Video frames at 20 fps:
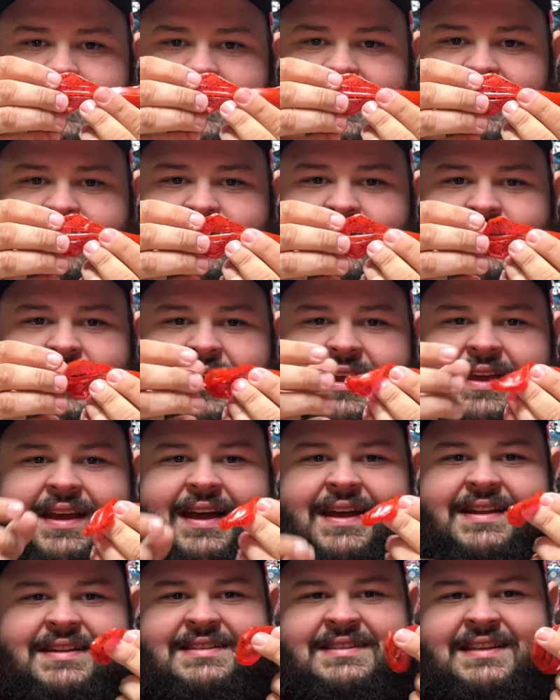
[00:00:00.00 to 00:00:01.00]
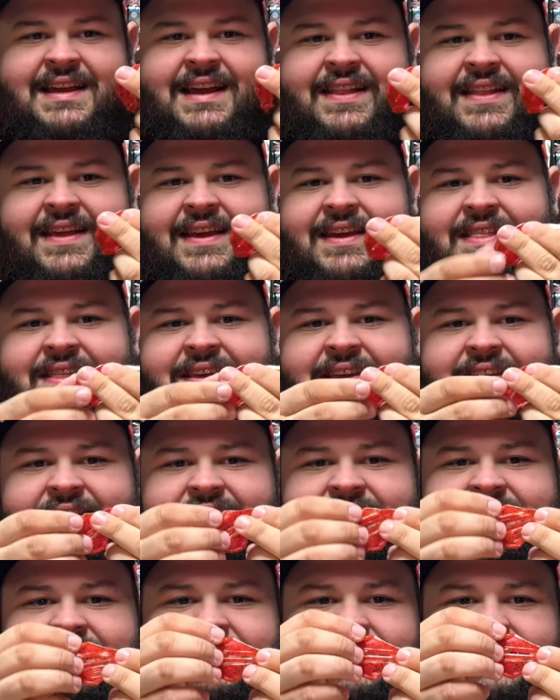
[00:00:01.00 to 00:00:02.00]
If you rig it on its side like
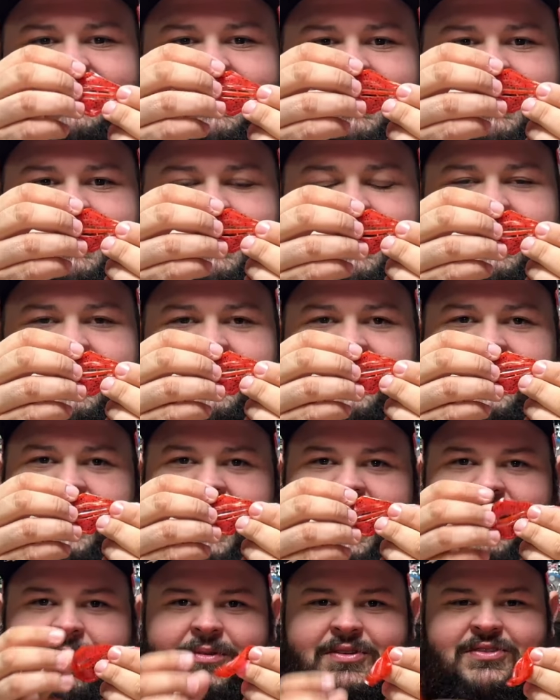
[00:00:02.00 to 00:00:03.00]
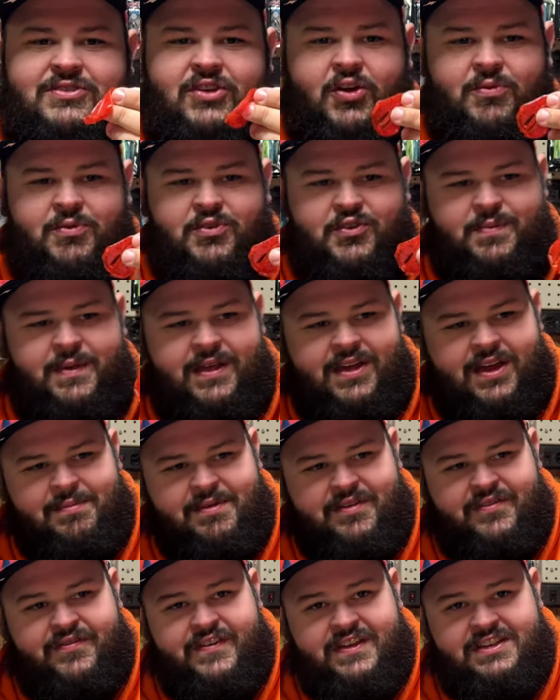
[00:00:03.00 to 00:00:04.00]
this, the flappers almost become
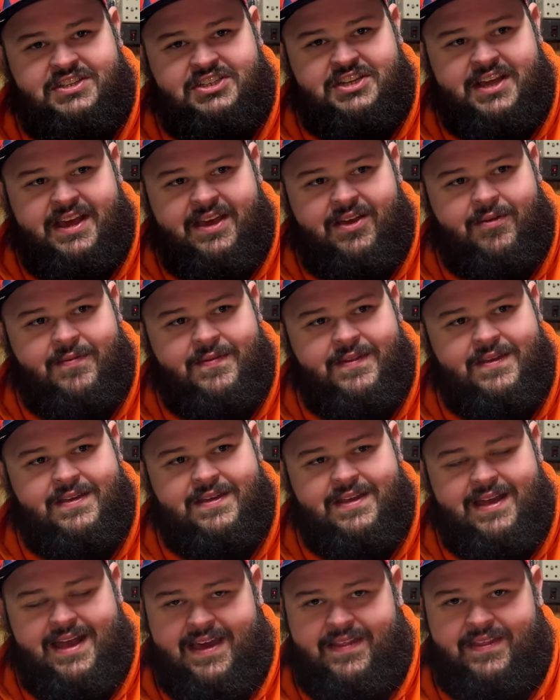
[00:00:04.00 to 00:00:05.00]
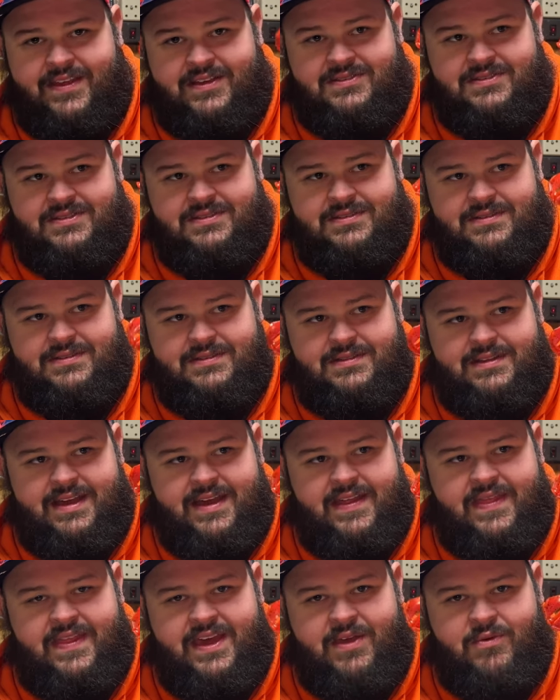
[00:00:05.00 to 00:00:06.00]
a fishtail and
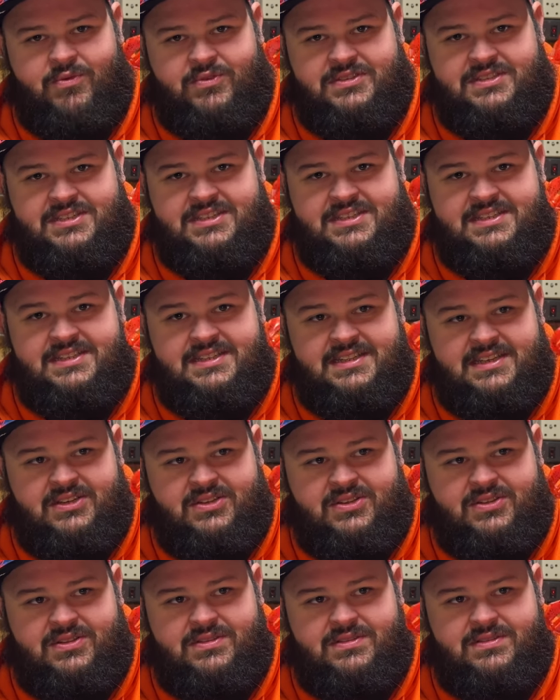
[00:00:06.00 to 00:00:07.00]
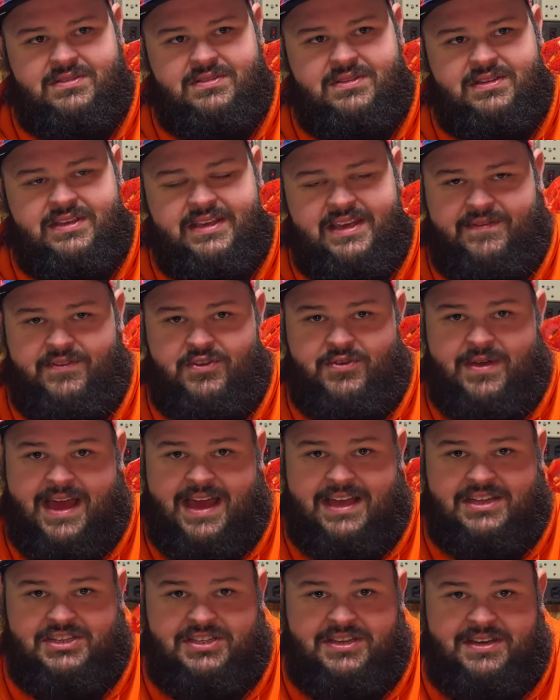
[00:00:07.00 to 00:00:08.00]
they will still give you
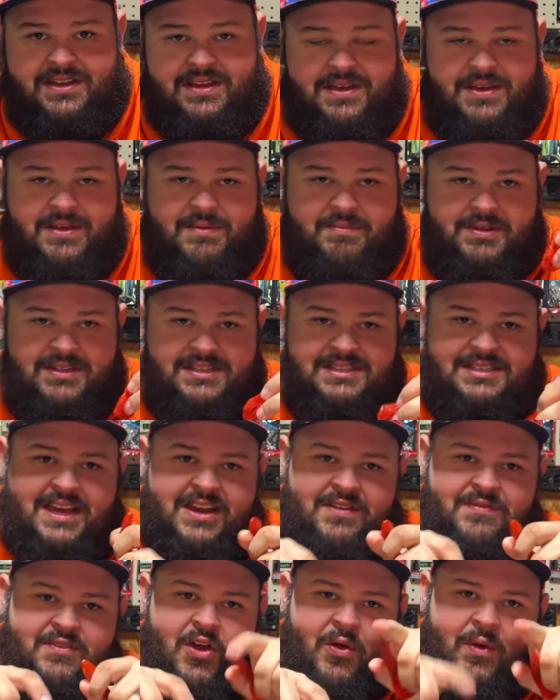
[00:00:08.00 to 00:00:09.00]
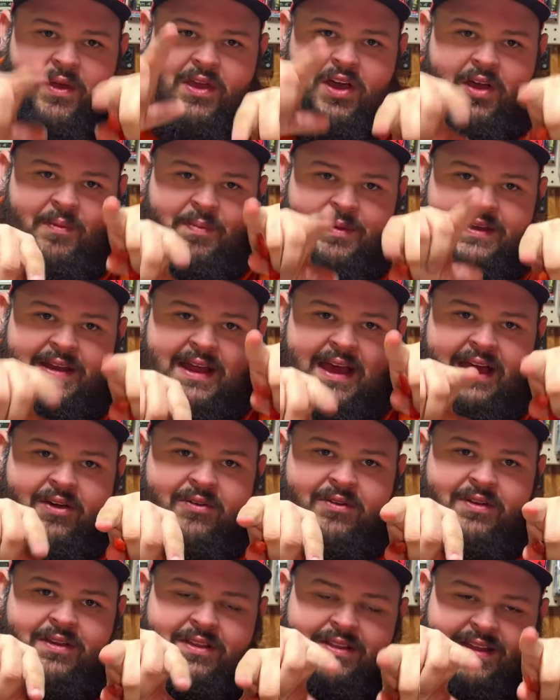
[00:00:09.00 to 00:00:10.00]
action. But instead of going up and
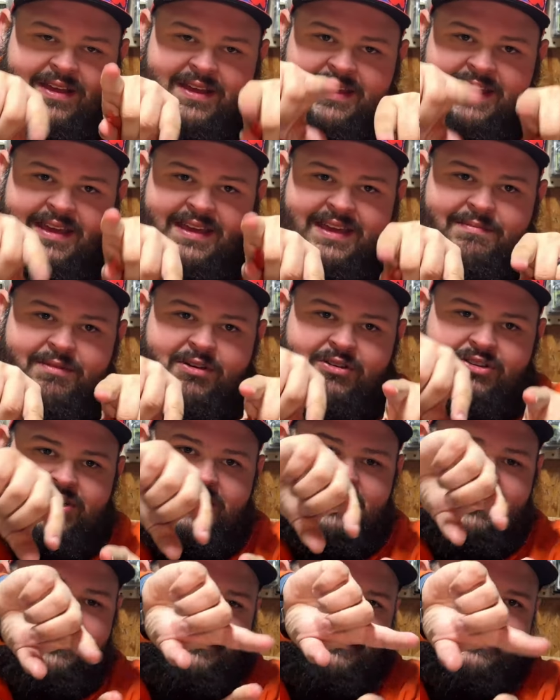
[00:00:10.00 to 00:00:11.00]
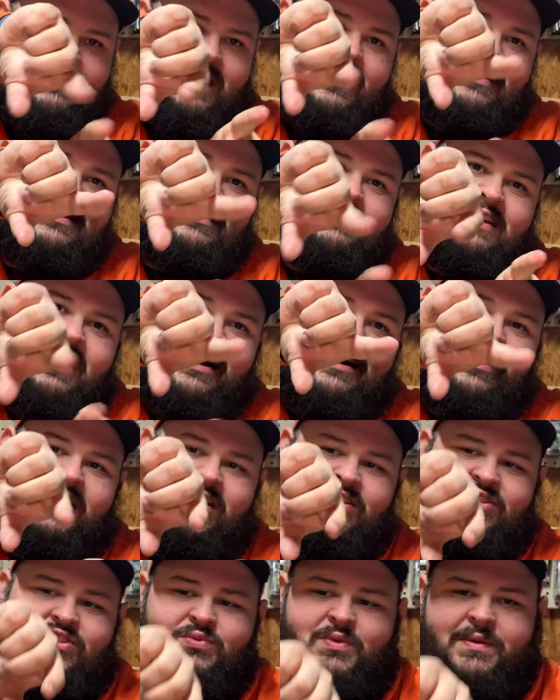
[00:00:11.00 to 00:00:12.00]
down like a kicking motion, it's side to side
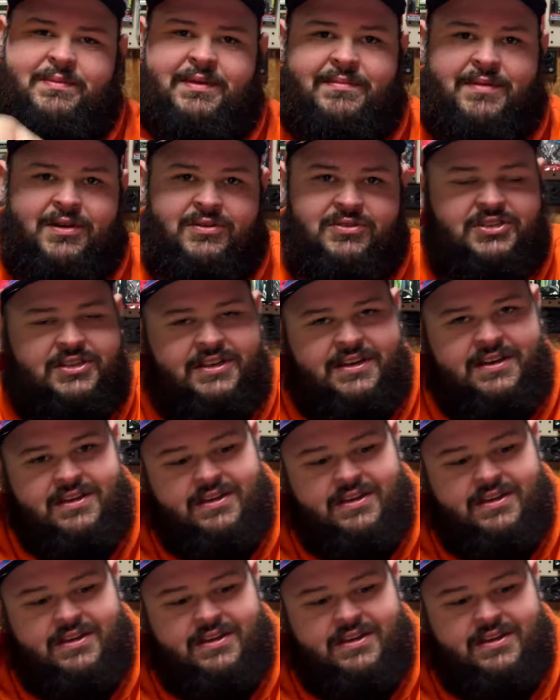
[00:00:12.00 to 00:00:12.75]
like a swimming motion.